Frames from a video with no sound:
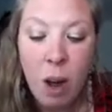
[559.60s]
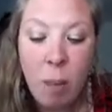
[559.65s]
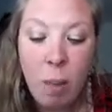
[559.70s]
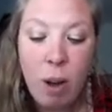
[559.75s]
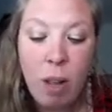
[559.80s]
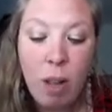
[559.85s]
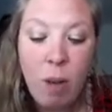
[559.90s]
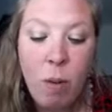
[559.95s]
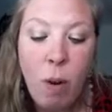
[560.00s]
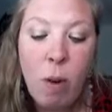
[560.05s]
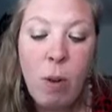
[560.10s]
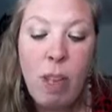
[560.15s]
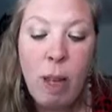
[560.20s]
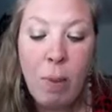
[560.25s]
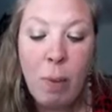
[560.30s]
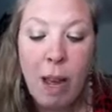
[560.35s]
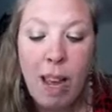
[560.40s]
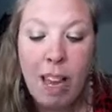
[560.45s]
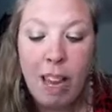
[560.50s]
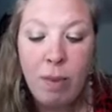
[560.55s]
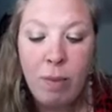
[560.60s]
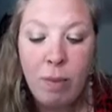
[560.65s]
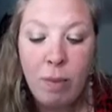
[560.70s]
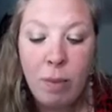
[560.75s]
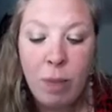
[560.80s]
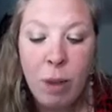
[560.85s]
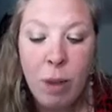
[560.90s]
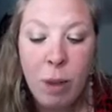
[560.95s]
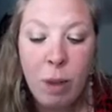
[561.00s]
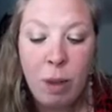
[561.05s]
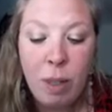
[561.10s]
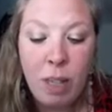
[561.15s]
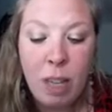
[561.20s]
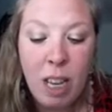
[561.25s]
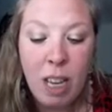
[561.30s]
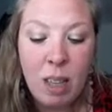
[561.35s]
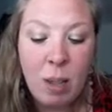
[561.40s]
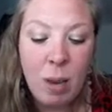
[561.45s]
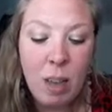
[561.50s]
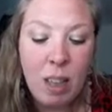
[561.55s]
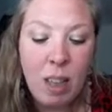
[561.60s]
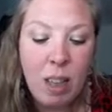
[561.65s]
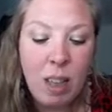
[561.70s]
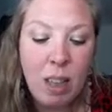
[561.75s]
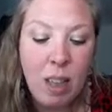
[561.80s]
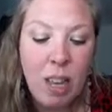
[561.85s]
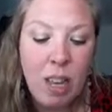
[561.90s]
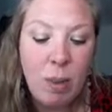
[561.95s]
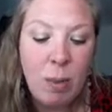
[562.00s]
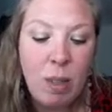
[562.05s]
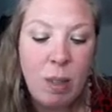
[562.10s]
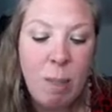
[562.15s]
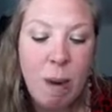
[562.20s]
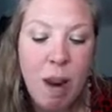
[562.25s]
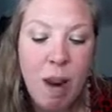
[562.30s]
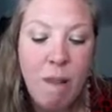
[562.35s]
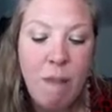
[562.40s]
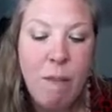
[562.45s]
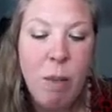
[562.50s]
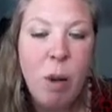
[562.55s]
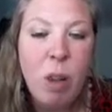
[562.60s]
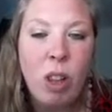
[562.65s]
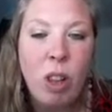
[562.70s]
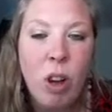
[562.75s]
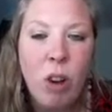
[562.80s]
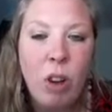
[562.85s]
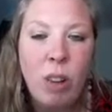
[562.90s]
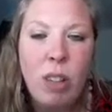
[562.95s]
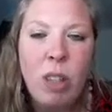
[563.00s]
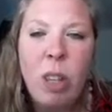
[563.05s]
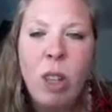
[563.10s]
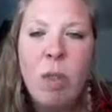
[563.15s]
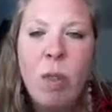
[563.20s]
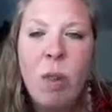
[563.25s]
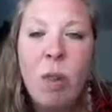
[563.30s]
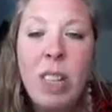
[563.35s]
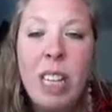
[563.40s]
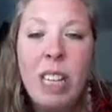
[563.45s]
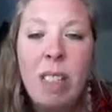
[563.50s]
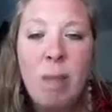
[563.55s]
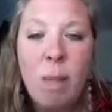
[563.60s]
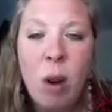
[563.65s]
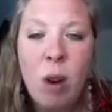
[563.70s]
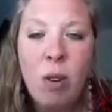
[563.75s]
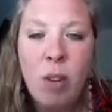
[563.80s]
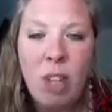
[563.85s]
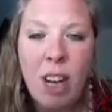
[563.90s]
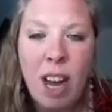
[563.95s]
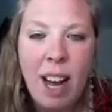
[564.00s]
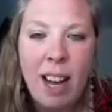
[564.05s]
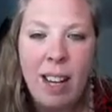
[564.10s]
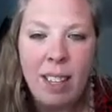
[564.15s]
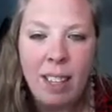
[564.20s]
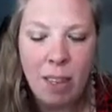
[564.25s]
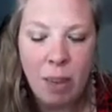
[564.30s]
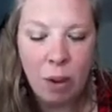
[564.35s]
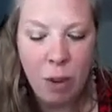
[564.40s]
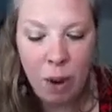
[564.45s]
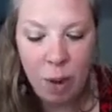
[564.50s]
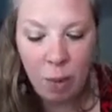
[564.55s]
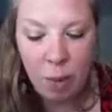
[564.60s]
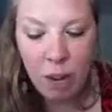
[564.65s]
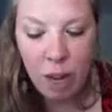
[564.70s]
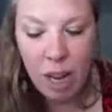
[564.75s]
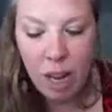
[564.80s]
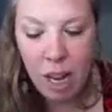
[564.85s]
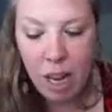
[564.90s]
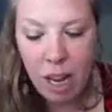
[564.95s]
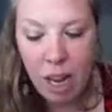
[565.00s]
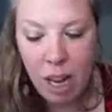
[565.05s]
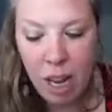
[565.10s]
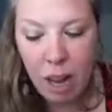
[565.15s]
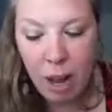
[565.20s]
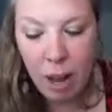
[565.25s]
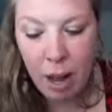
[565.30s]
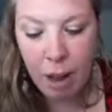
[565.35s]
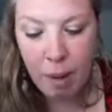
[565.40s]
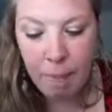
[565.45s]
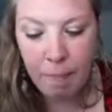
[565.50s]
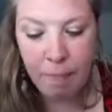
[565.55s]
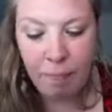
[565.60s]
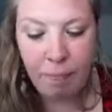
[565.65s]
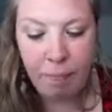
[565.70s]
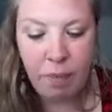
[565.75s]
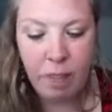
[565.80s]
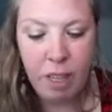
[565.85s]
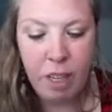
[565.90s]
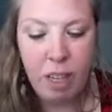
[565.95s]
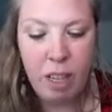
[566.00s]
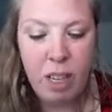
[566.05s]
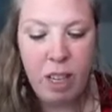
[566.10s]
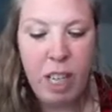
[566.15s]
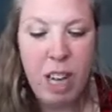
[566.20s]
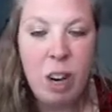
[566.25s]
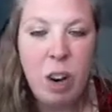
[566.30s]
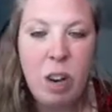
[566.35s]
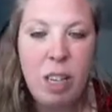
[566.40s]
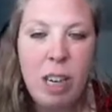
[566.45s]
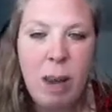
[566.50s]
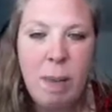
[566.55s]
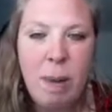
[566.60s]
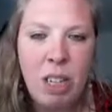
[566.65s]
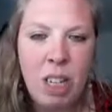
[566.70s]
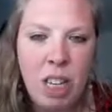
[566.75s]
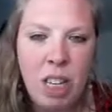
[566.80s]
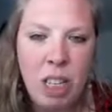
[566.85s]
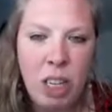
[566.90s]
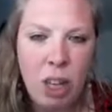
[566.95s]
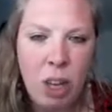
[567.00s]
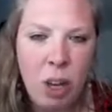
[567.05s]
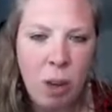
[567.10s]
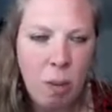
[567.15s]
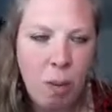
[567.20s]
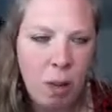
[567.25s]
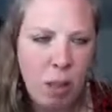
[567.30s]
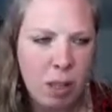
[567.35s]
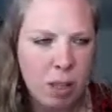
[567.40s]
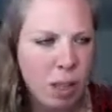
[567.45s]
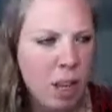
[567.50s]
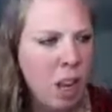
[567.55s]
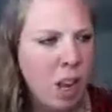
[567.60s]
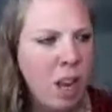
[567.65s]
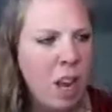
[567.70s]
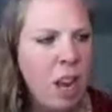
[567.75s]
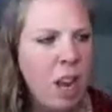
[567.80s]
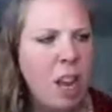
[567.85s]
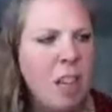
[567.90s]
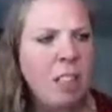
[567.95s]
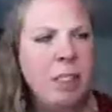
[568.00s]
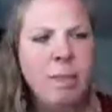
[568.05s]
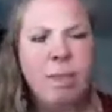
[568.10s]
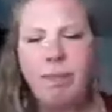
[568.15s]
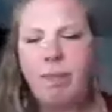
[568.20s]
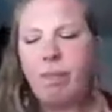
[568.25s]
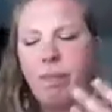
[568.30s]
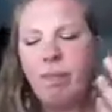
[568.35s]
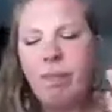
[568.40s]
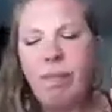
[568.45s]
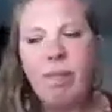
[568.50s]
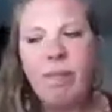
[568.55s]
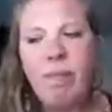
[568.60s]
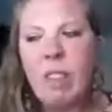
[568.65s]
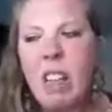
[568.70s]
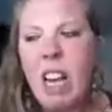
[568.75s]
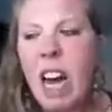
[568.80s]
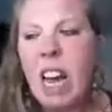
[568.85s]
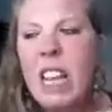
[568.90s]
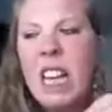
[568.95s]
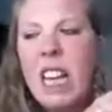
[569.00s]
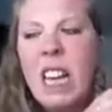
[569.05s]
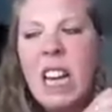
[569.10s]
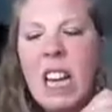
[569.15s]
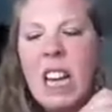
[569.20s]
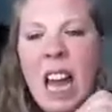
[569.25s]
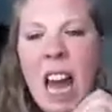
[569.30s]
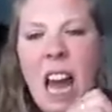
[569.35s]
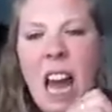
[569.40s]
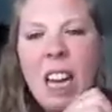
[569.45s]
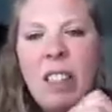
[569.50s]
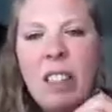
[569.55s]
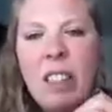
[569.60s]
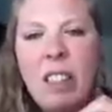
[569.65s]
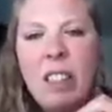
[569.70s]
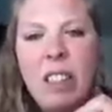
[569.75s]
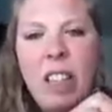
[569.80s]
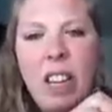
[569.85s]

but they're only wee, so it was about a foot long. So they're only small sharks. So no, they're not damaging to humans. I think again,